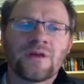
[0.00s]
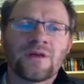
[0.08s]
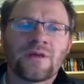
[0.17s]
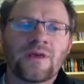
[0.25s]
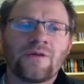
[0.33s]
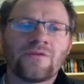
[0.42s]

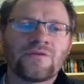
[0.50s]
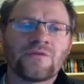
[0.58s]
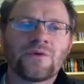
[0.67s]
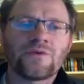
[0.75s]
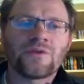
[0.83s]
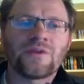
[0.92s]
Gauss
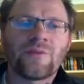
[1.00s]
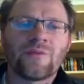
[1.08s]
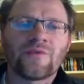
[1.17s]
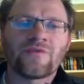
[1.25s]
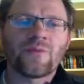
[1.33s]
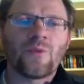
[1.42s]
wrote the
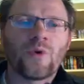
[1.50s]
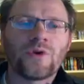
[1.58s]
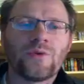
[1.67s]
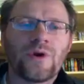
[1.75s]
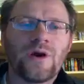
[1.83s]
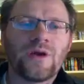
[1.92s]
numbers from 1
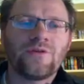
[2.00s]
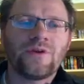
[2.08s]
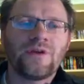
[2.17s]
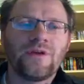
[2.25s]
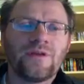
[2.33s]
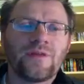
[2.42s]
to
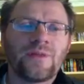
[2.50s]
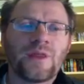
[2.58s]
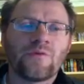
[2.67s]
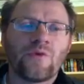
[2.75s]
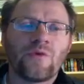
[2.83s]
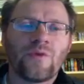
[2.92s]
100, and then
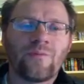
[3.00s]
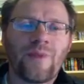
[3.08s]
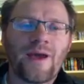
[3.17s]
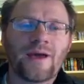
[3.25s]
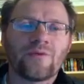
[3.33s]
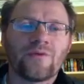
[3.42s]
he wrote them
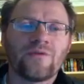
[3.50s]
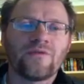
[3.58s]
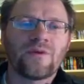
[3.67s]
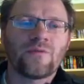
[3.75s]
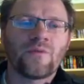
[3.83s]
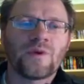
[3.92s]

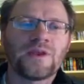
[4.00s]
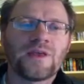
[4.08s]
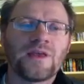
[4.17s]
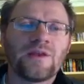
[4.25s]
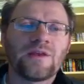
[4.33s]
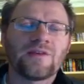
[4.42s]
backwards, and what he
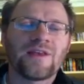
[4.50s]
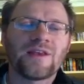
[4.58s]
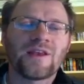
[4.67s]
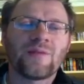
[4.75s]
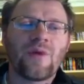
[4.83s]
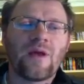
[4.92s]
did is he
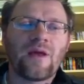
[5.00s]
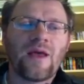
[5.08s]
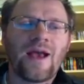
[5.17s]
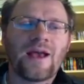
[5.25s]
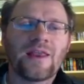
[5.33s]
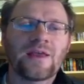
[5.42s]
ended up
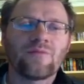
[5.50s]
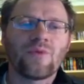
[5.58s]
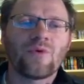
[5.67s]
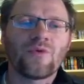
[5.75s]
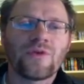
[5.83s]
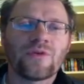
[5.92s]
adding
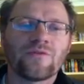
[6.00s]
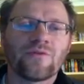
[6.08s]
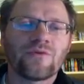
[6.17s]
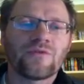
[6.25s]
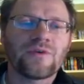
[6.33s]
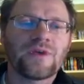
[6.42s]
both these
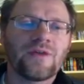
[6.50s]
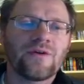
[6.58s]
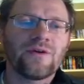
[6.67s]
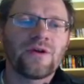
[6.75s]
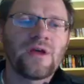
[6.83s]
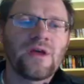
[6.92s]
rows
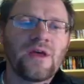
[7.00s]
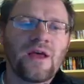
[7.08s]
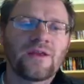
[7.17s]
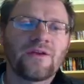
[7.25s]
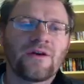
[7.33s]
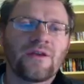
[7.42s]
together
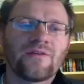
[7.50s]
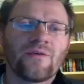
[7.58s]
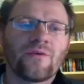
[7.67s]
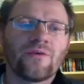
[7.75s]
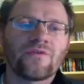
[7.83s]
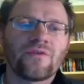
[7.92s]
and got a
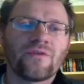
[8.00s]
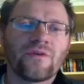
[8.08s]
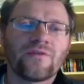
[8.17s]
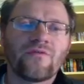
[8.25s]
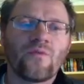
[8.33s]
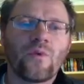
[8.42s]
whole
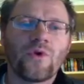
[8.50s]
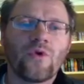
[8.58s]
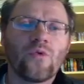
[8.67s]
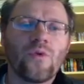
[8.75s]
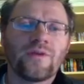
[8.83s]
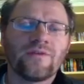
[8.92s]
series of
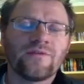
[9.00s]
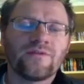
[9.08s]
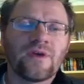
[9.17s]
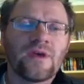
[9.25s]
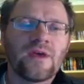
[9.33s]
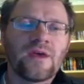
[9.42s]
101s.
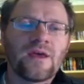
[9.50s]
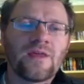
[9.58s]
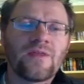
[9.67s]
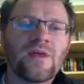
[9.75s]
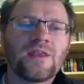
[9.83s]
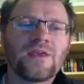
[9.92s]

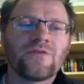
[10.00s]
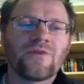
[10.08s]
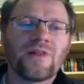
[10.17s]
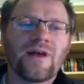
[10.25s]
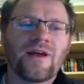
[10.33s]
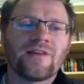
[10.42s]
Then he
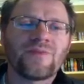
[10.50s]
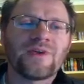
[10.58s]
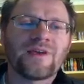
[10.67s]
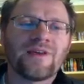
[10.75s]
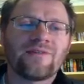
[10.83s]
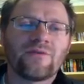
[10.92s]
realized
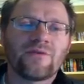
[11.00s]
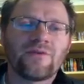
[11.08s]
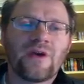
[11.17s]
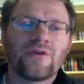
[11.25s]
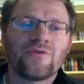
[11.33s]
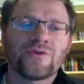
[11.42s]
because there was
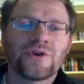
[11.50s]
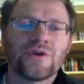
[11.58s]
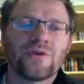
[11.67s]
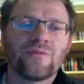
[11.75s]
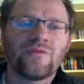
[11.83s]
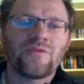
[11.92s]
100
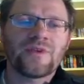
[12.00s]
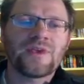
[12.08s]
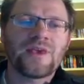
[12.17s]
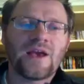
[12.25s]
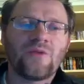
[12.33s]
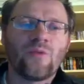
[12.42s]
terms,
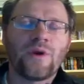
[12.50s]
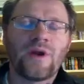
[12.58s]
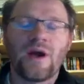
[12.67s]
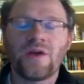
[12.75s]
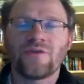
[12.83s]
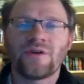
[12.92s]
he
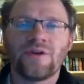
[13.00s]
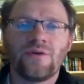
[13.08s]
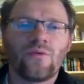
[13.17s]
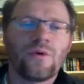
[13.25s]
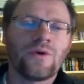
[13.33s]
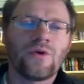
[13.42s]
100
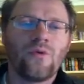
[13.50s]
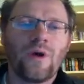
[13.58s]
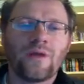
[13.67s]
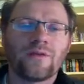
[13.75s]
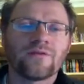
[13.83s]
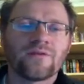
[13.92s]

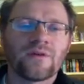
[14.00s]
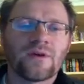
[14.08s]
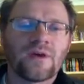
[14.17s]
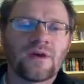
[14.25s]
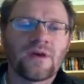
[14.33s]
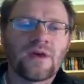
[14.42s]
101s.
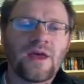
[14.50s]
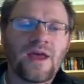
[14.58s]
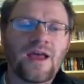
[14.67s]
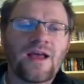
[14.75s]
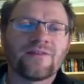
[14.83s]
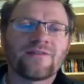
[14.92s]

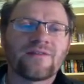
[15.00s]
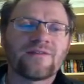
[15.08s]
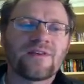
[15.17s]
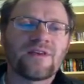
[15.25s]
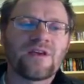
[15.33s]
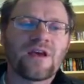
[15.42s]
And
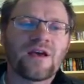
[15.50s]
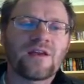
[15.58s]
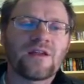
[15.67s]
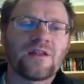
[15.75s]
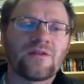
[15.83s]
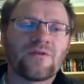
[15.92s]
since he
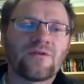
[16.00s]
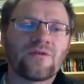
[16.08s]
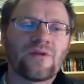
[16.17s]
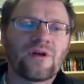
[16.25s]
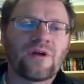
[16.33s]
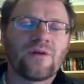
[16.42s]
had
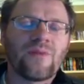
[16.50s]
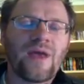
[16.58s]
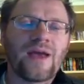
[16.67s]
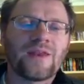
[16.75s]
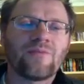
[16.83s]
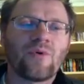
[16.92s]

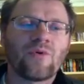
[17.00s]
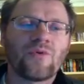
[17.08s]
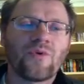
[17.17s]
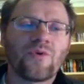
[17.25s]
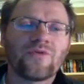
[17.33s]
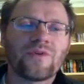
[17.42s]
added both
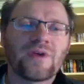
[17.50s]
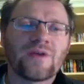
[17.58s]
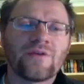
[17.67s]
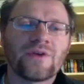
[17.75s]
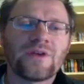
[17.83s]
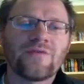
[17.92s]
rows
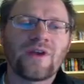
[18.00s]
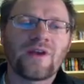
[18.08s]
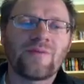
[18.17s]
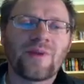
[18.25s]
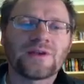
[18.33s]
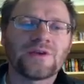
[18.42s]
together, he divided
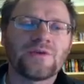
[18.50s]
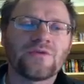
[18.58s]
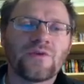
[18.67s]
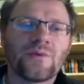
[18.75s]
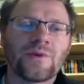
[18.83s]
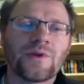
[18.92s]
it by 2,
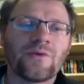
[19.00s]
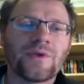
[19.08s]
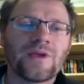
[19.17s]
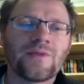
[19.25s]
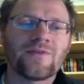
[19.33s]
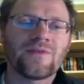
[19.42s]
so he would only
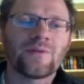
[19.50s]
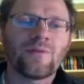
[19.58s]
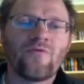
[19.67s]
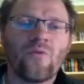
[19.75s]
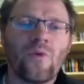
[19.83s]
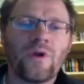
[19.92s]
get the sum
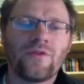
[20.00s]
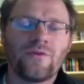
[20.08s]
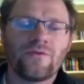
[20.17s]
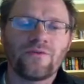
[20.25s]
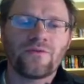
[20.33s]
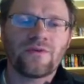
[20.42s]
of one of
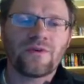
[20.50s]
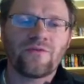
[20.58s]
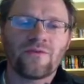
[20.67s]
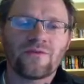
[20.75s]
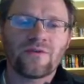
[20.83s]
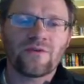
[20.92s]
those
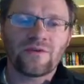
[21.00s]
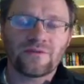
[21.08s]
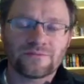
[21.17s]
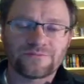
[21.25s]
series.